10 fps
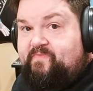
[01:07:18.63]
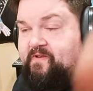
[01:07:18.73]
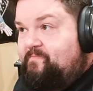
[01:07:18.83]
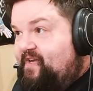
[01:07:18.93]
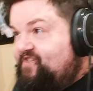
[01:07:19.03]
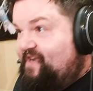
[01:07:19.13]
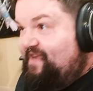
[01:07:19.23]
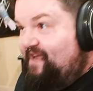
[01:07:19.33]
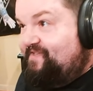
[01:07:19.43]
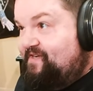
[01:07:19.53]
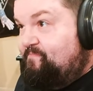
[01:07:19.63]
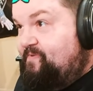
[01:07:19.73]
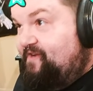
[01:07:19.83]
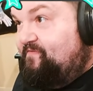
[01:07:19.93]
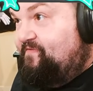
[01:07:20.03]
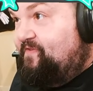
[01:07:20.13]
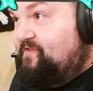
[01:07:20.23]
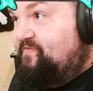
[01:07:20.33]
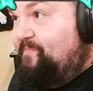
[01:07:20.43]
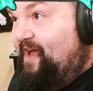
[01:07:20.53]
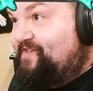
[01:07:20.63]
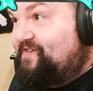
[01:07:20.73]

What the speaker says: My gigantic bin full of Magic